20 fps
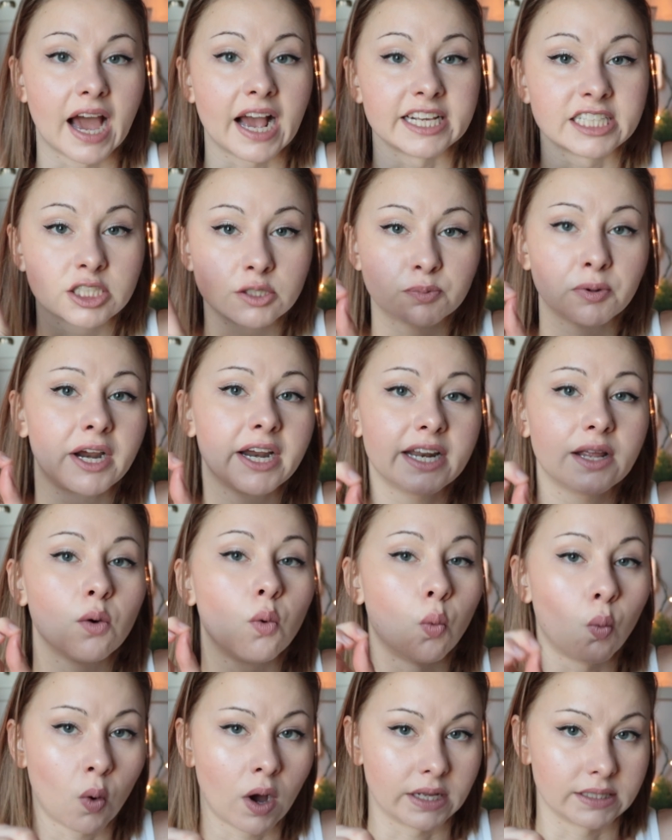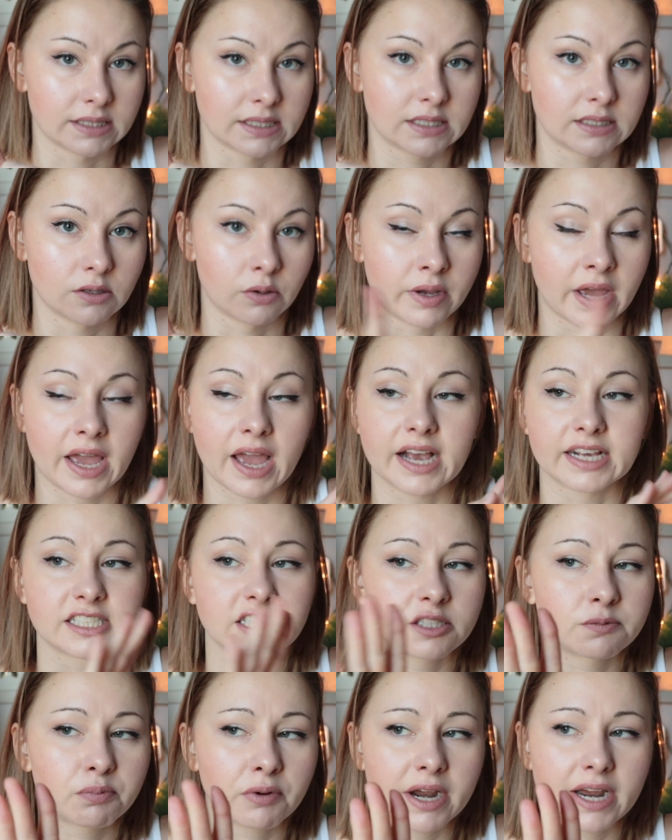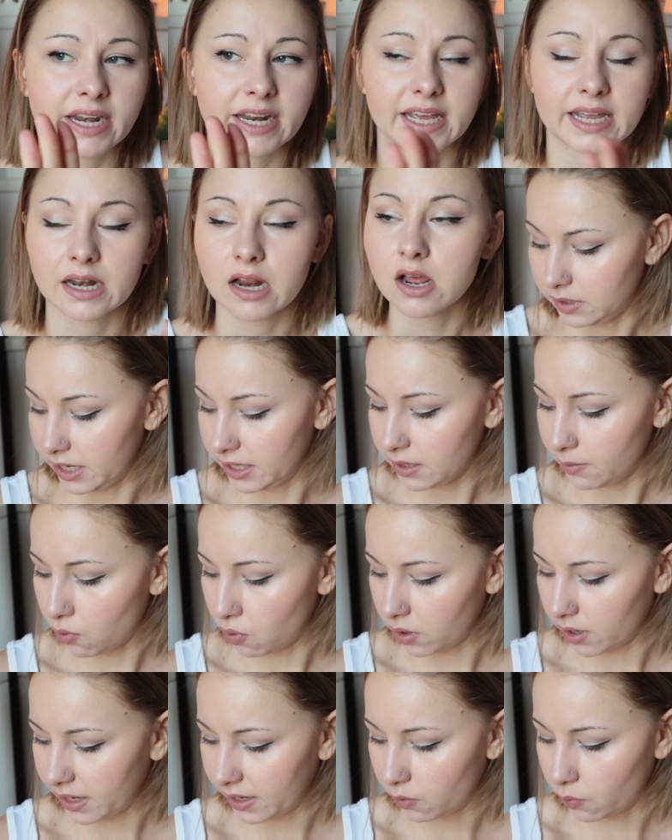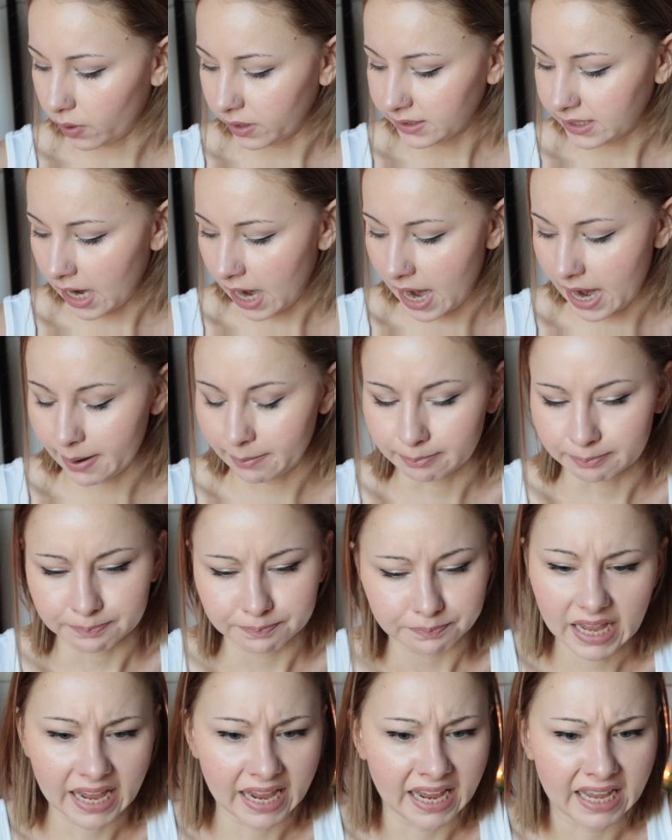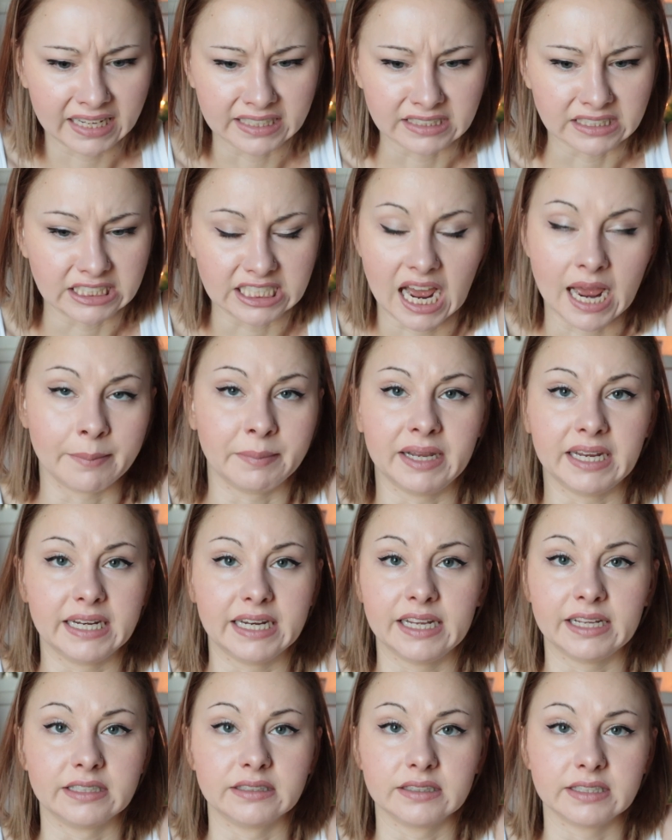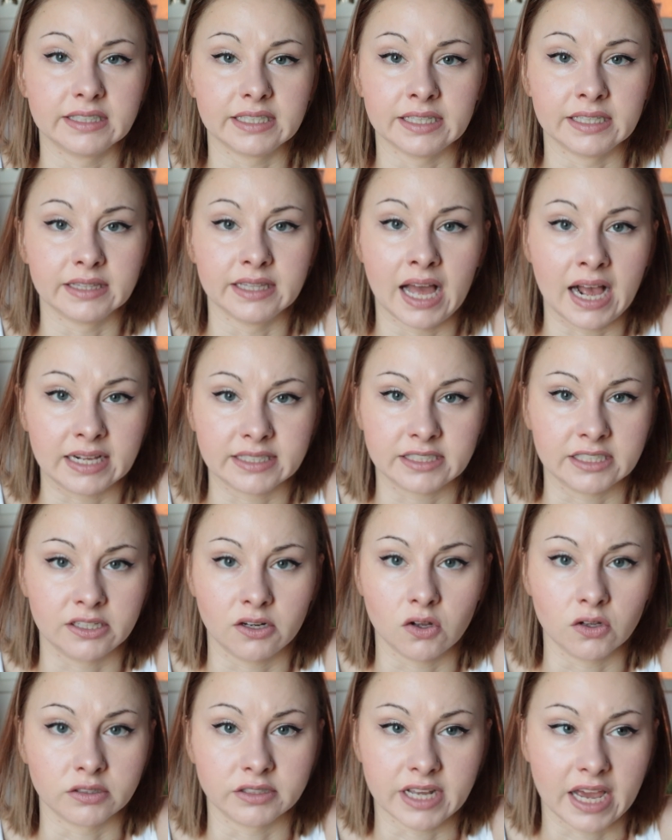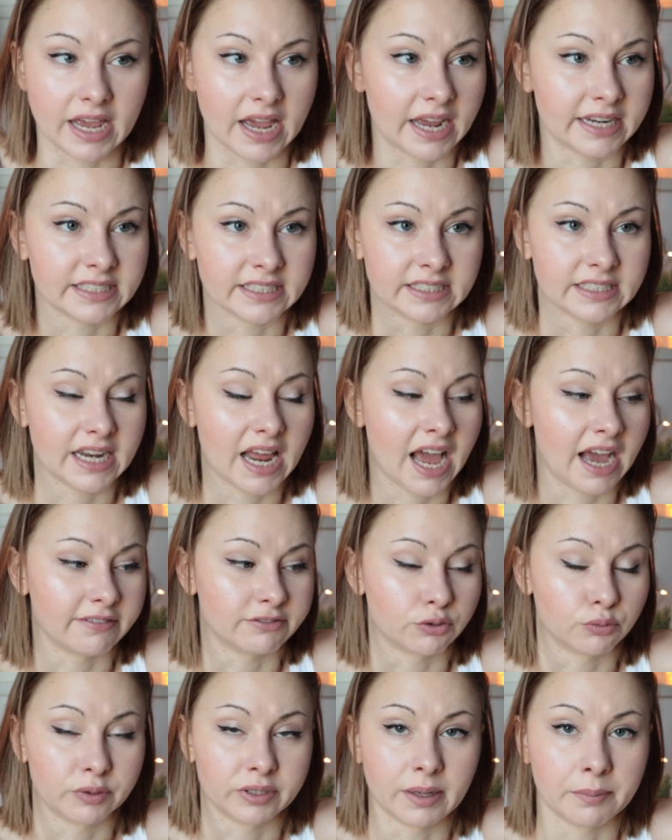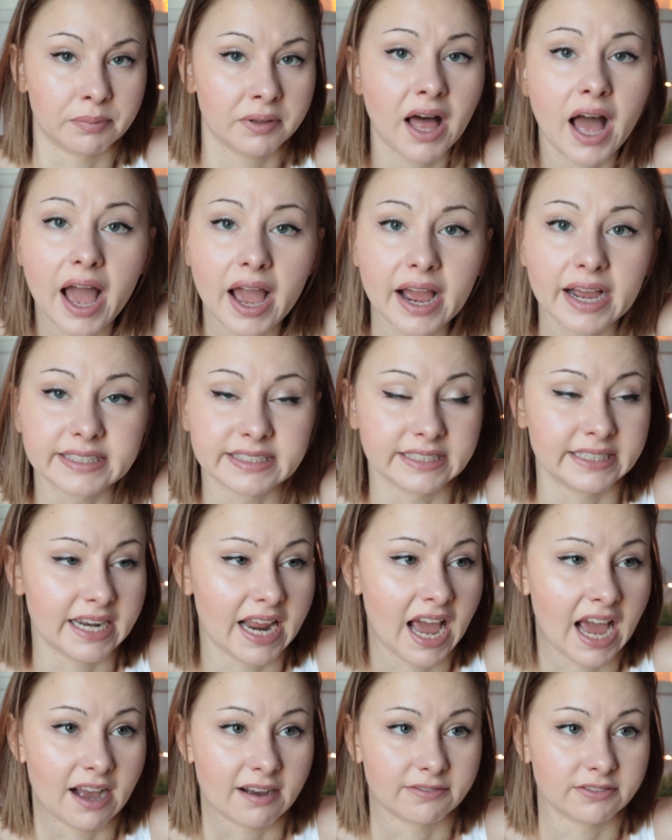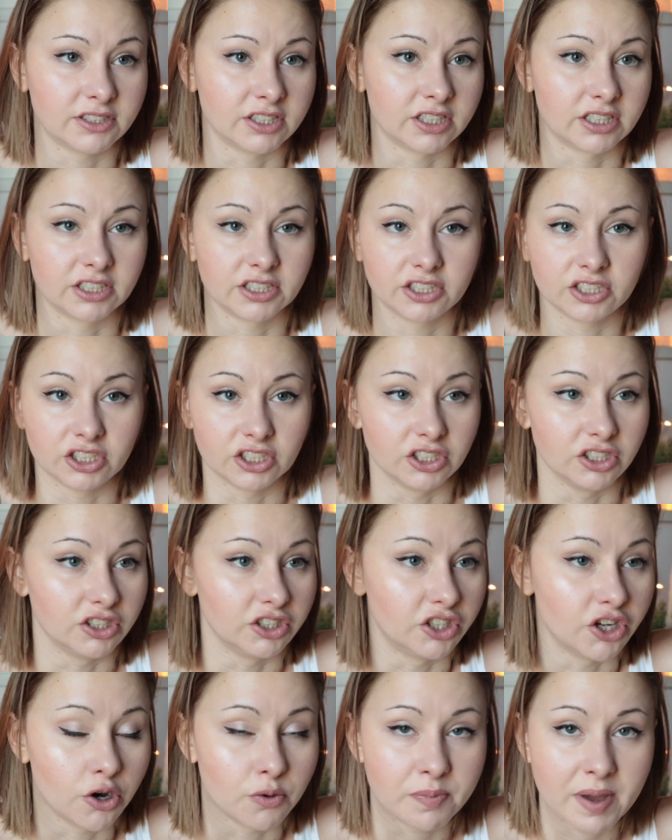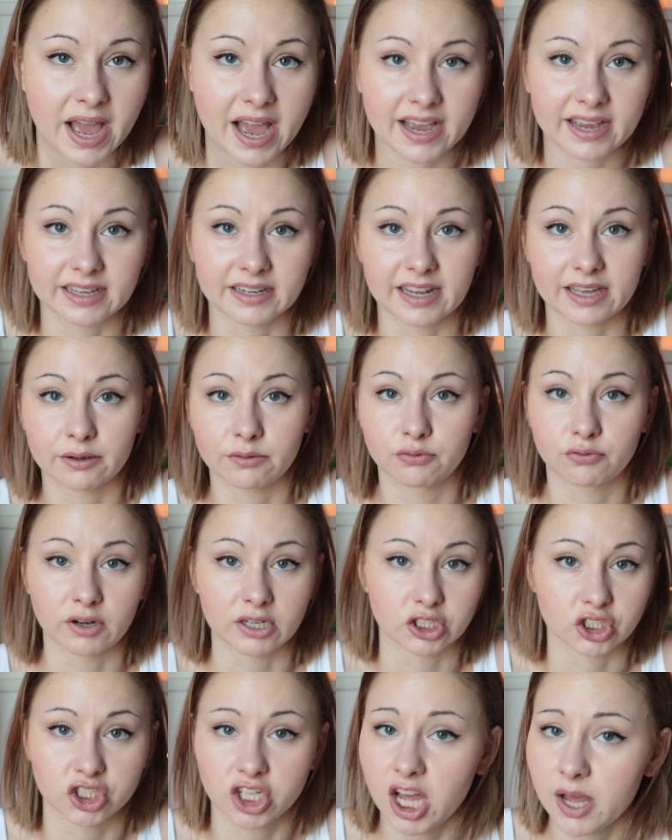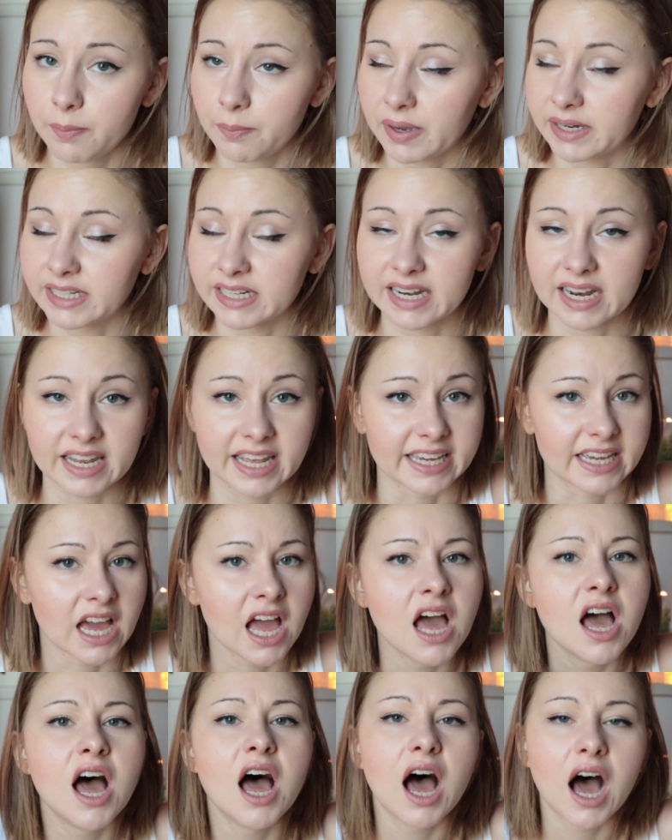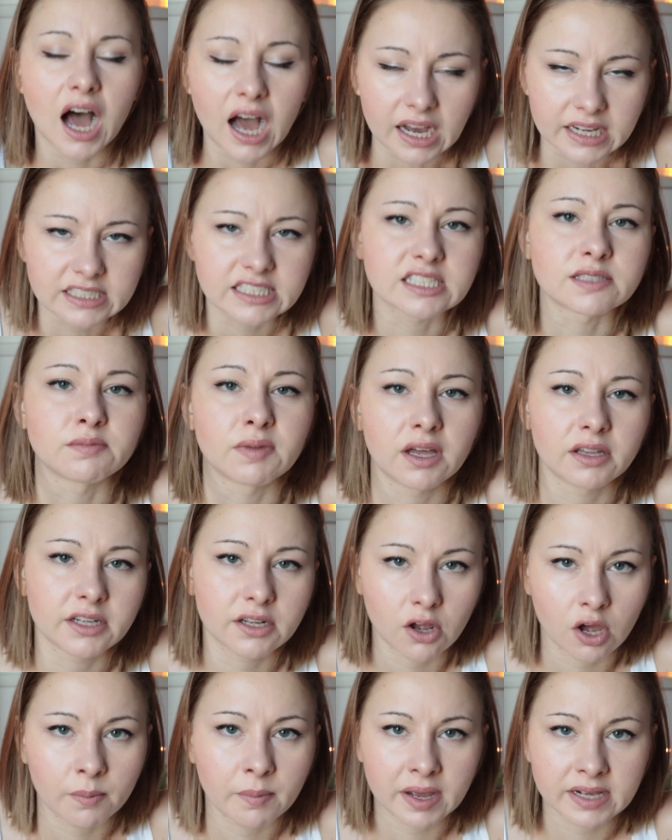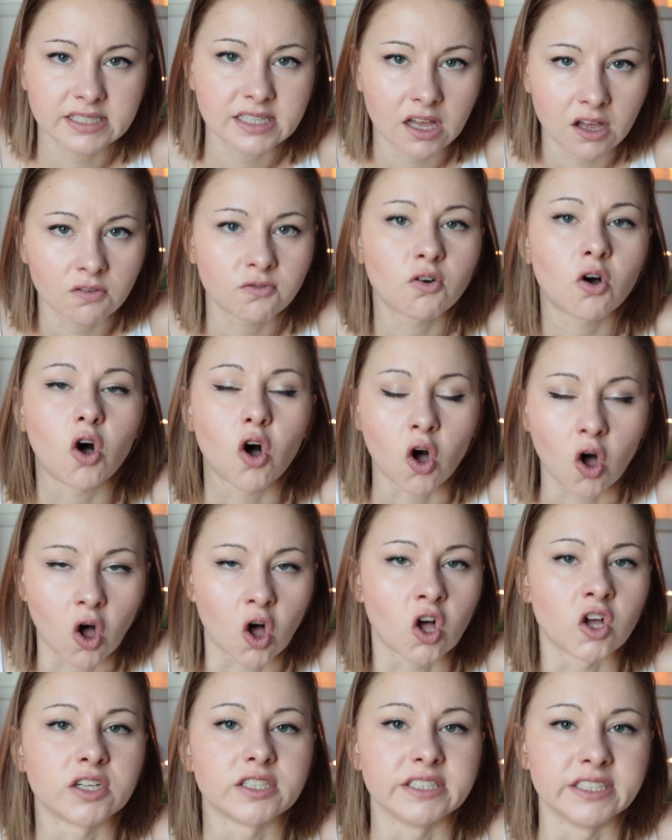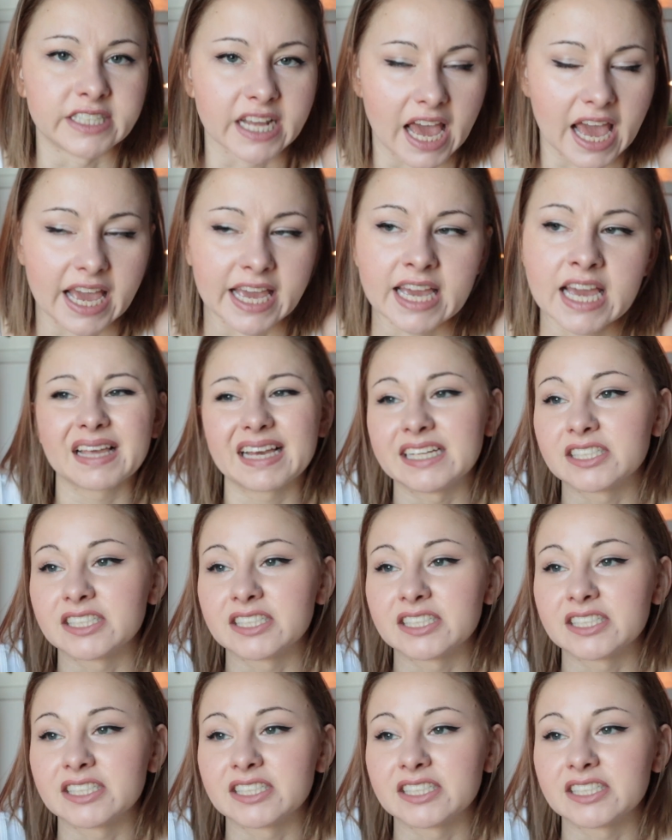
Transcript: I sprayed it once, okay? I sprayed it in the morning one time, and I mean, it lasted all day. I didn't have to reapply. I didn't have to go back and like freshen up. I smelled it on myself all day.